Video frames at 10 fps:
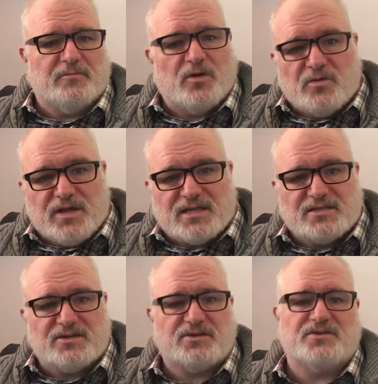
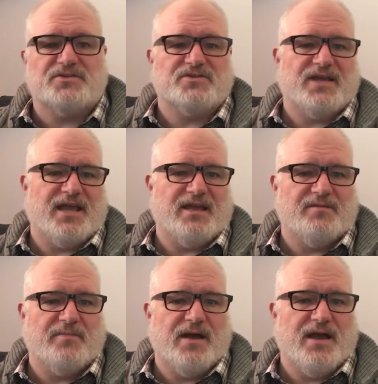protesters
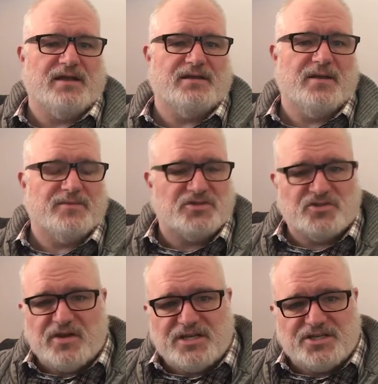and by
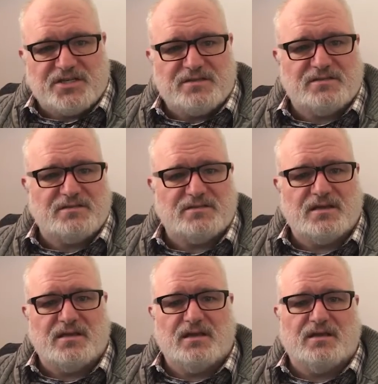demonstrations.
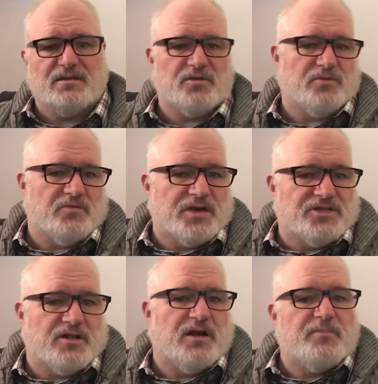There were
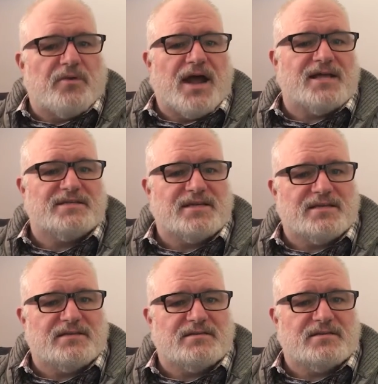racial
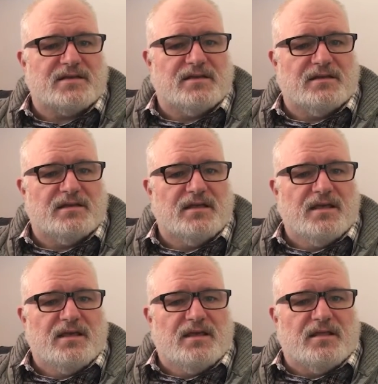uprisings in
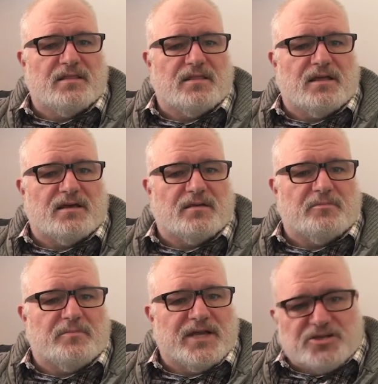the
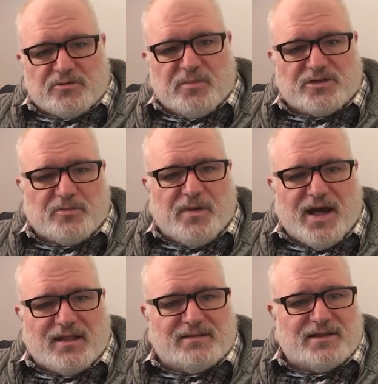major
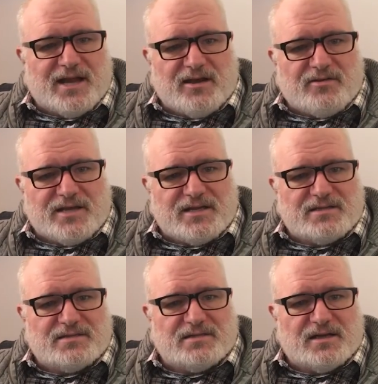metropolitan
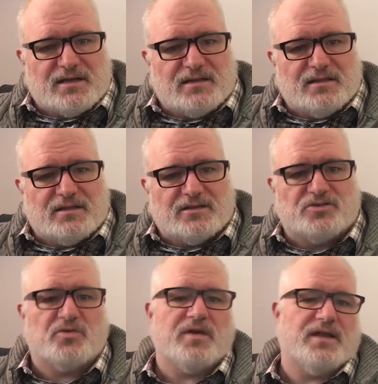areas. The
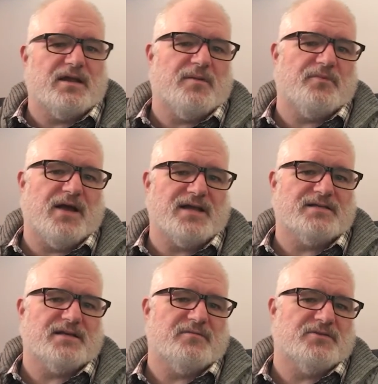Detroit
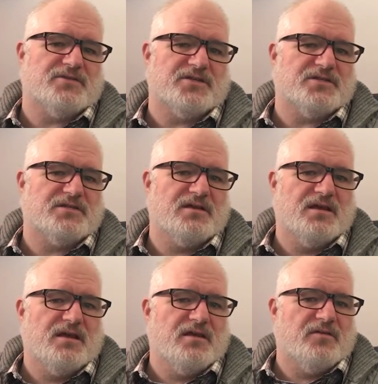uprising was just
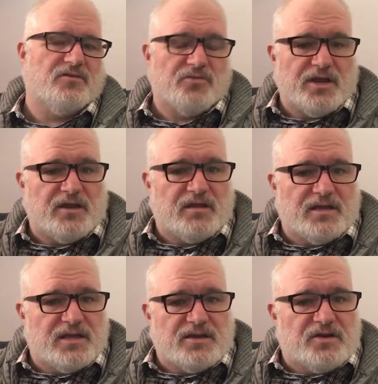4
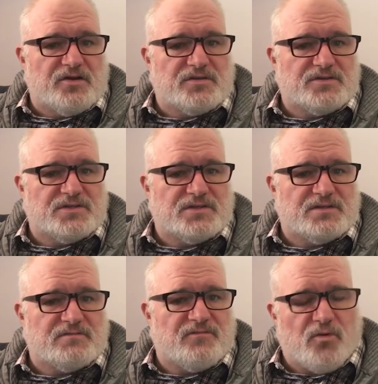
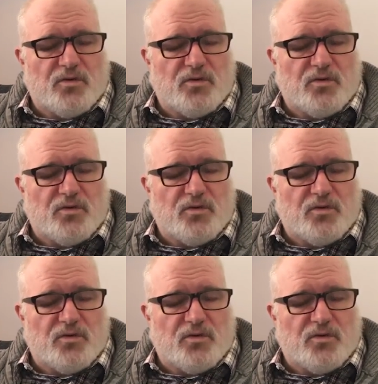years